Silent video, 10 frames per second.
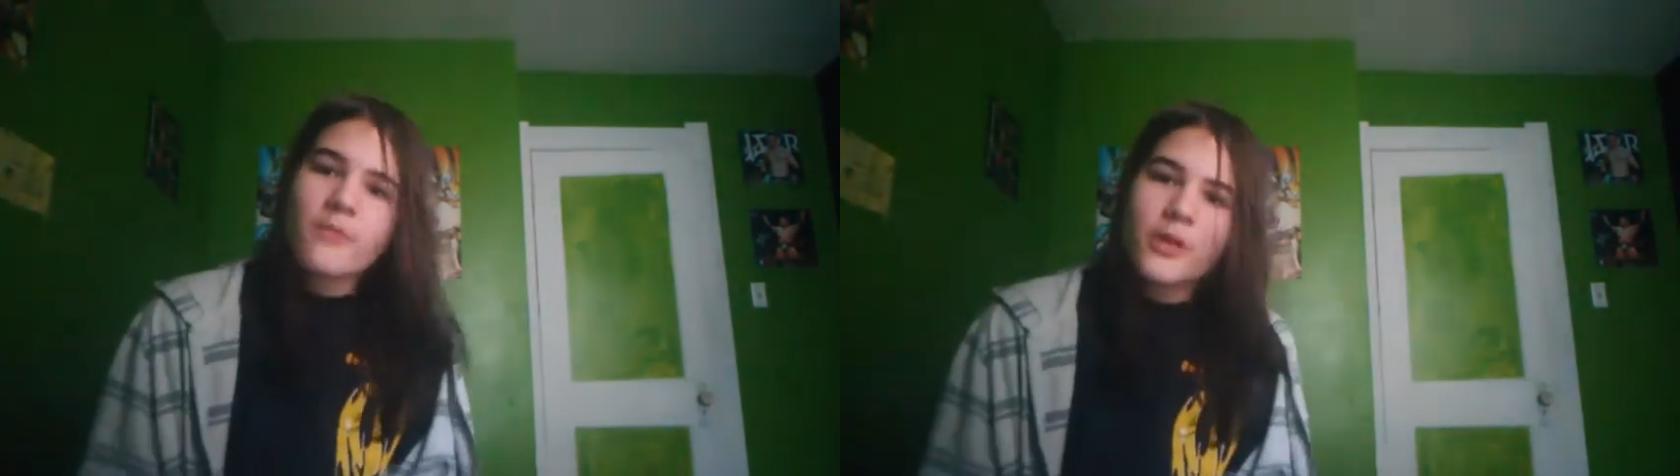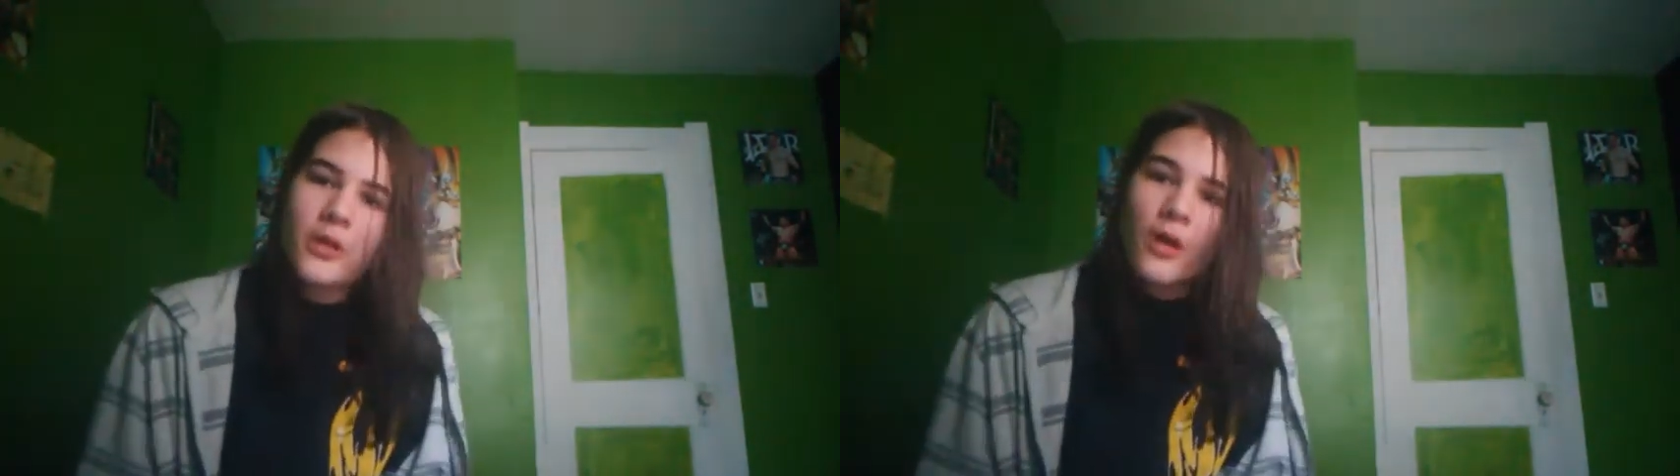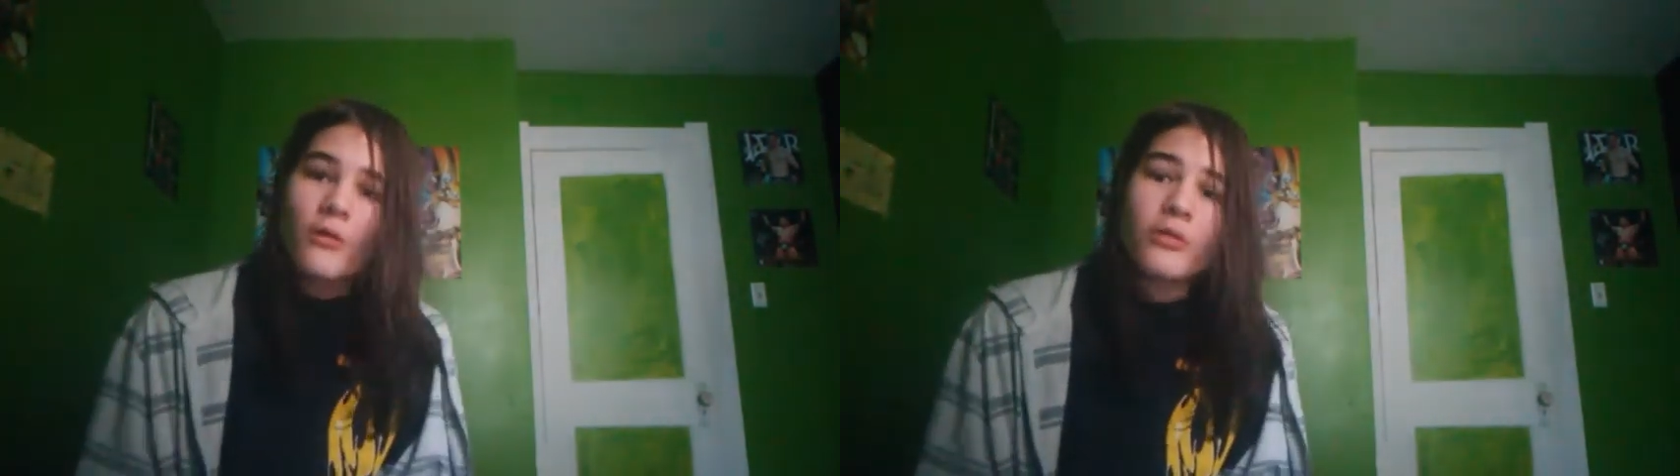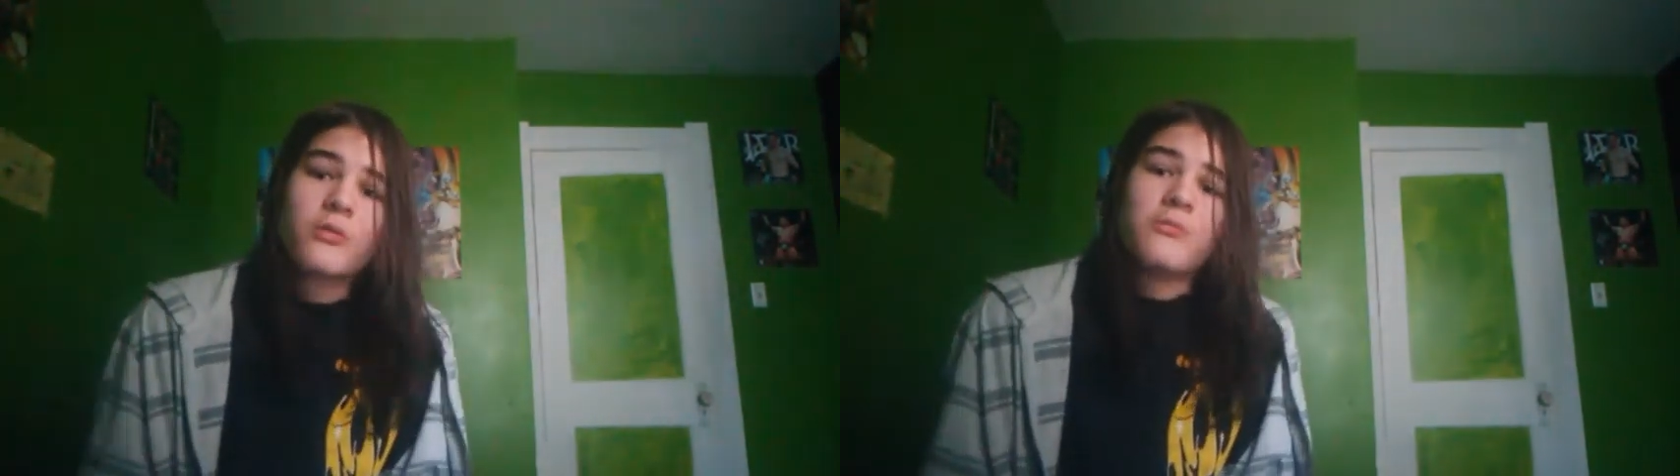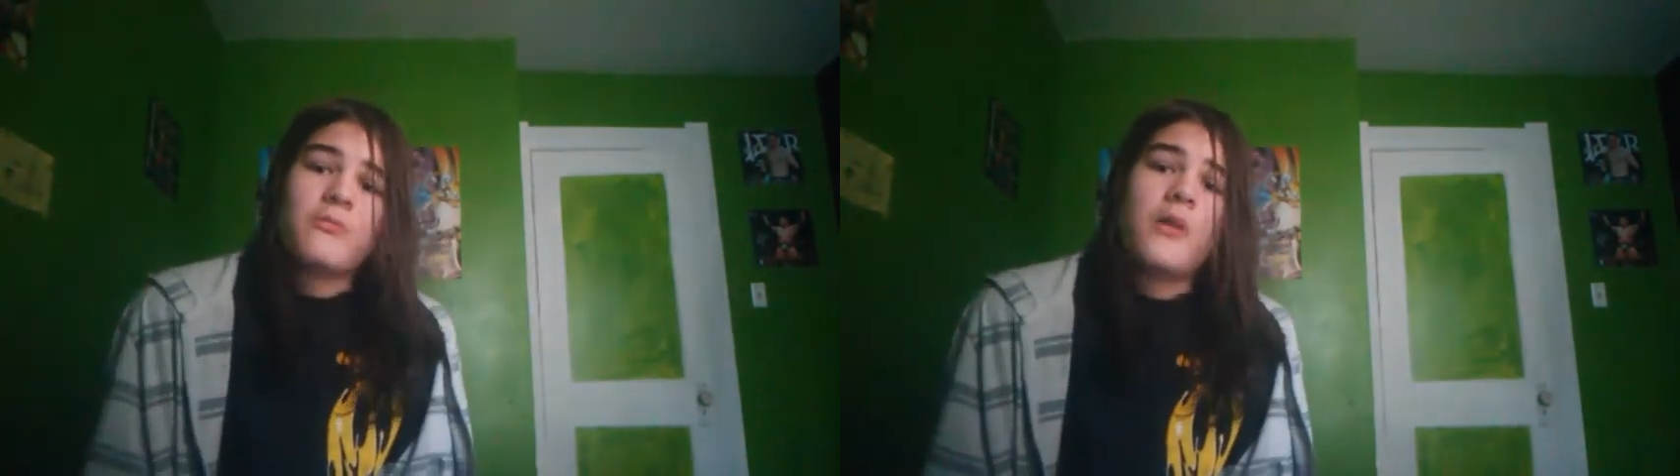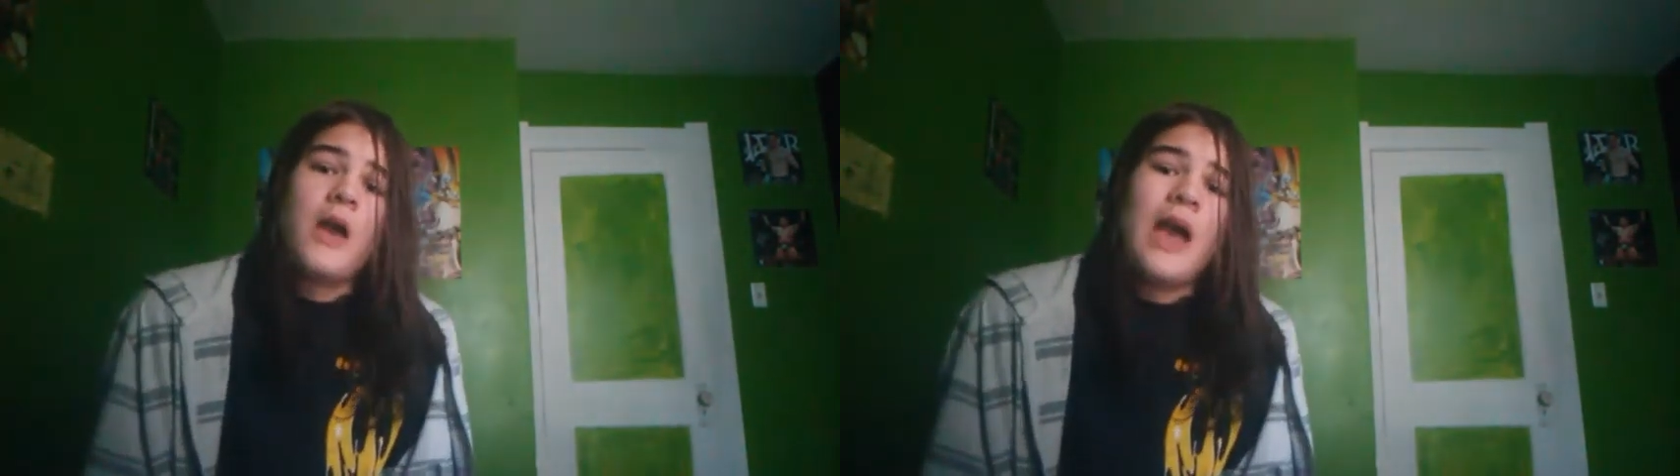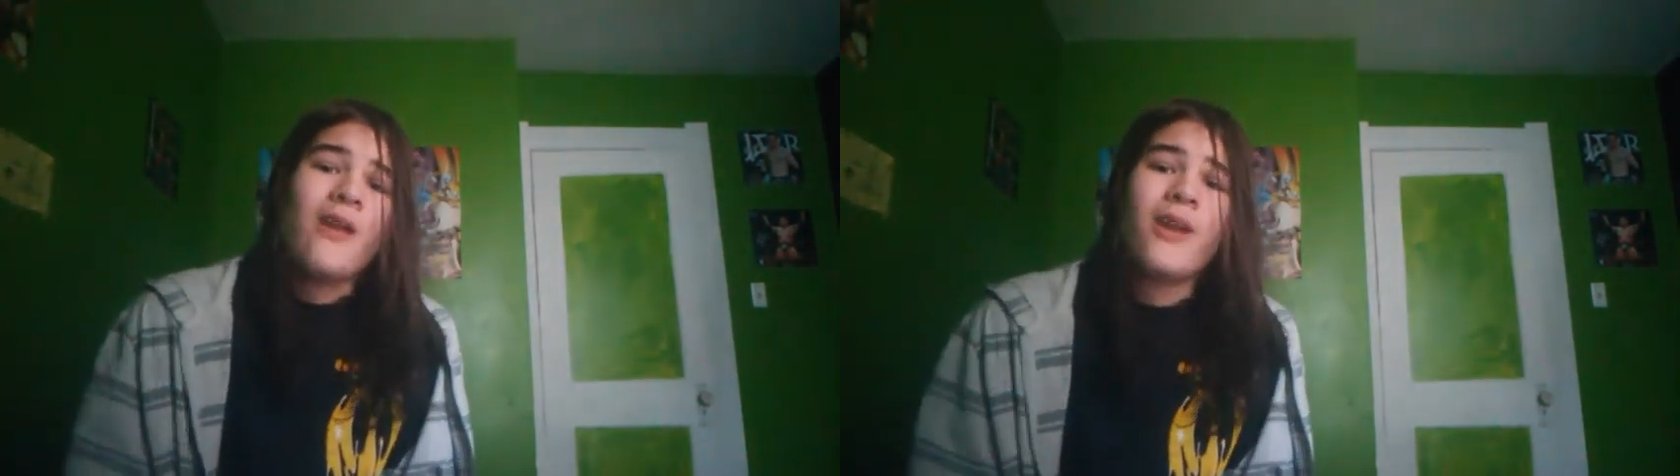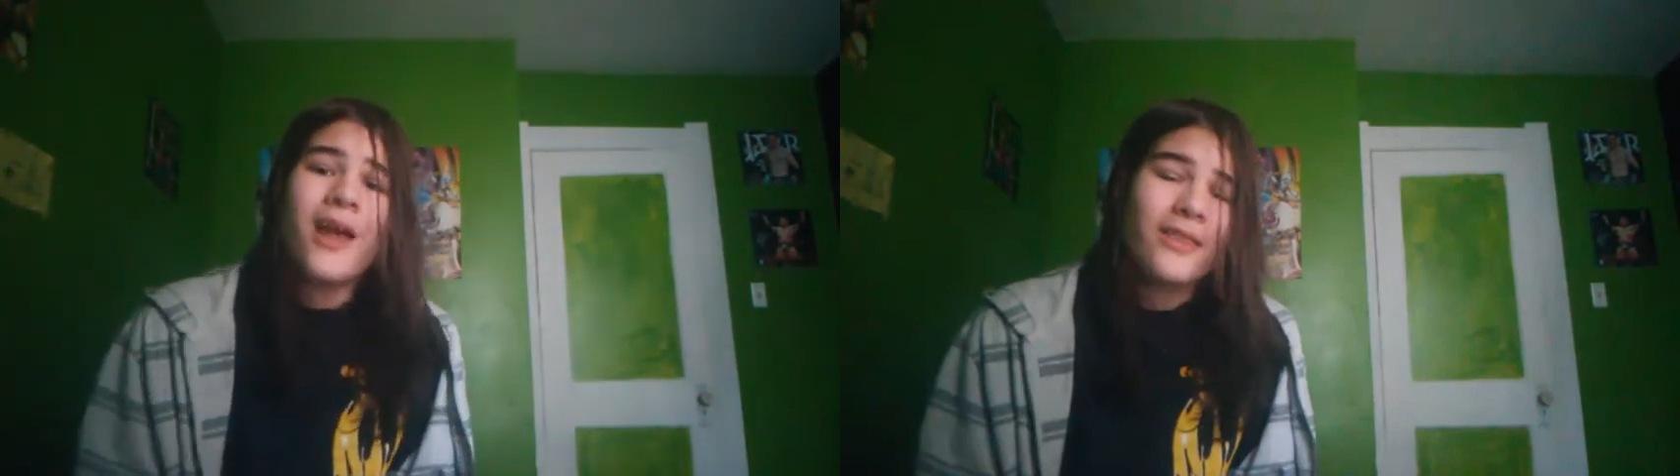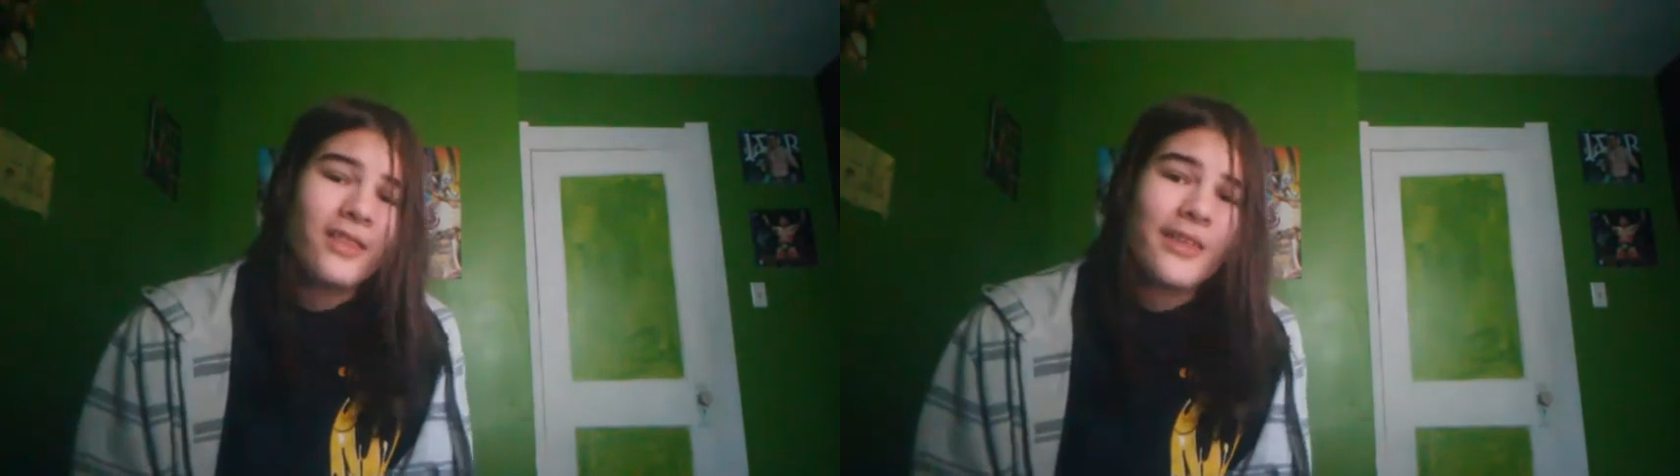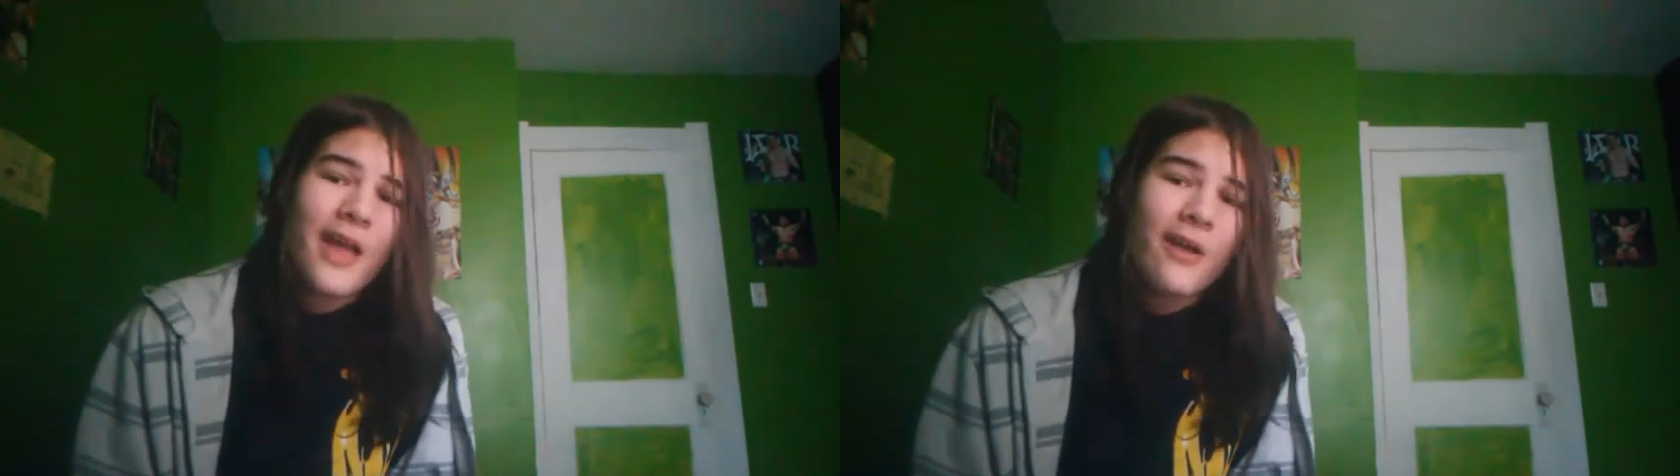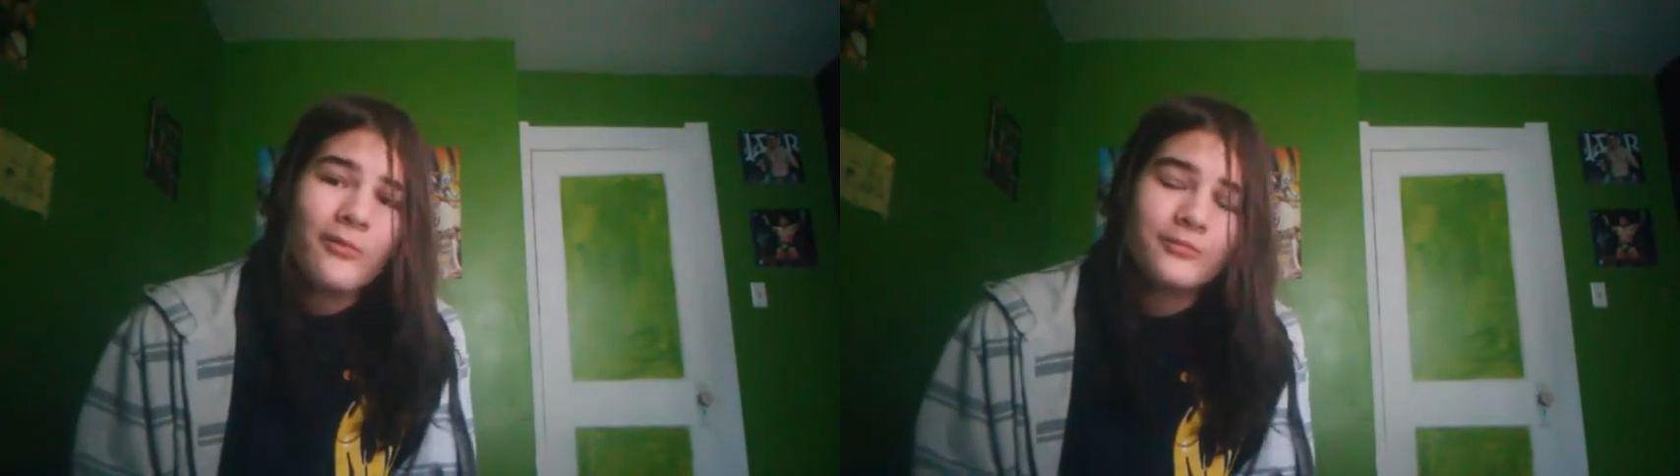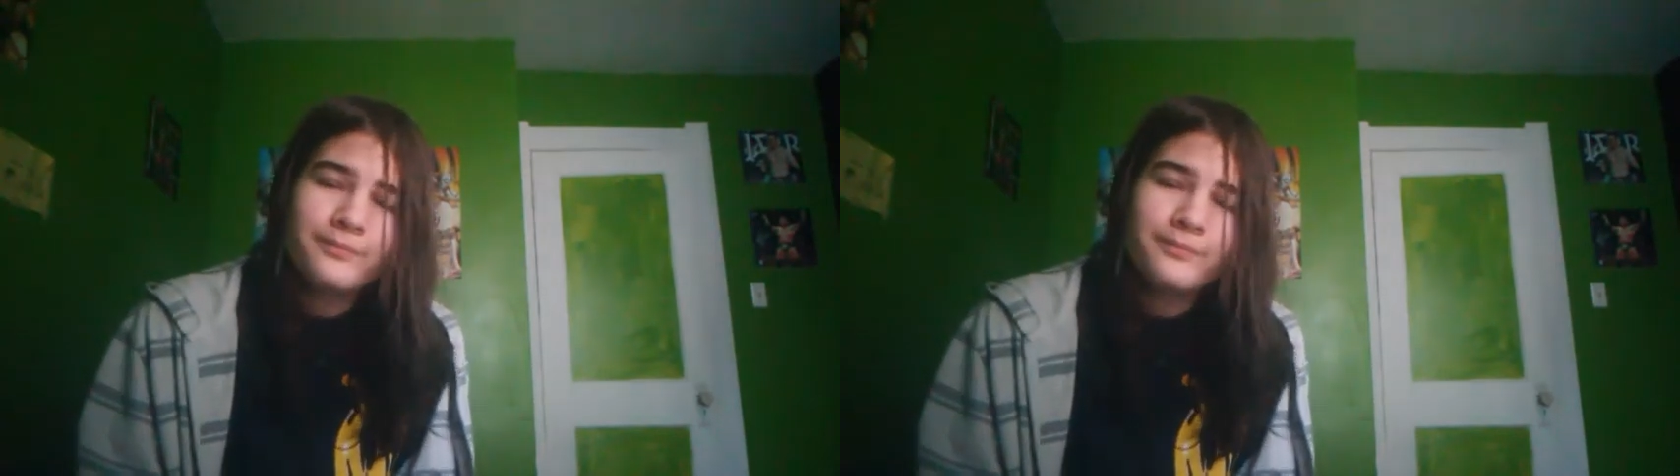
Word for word: videos. I don't honestly know.